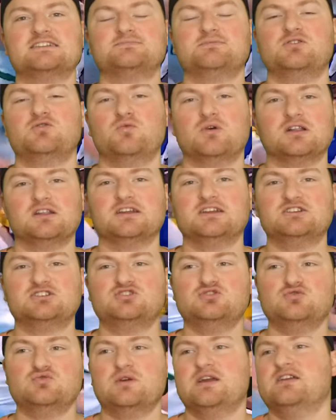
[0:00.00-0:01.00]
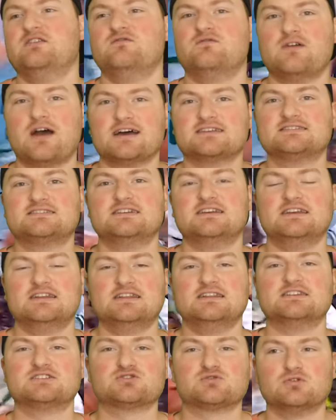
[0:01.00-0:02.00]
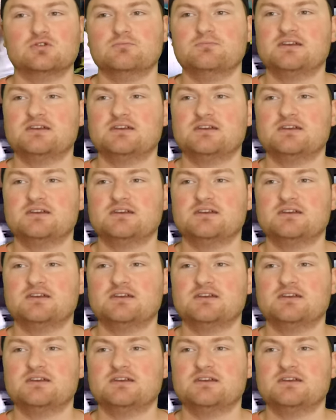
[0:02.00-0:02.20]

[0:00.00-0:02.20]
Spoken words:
been willing to invest in this group,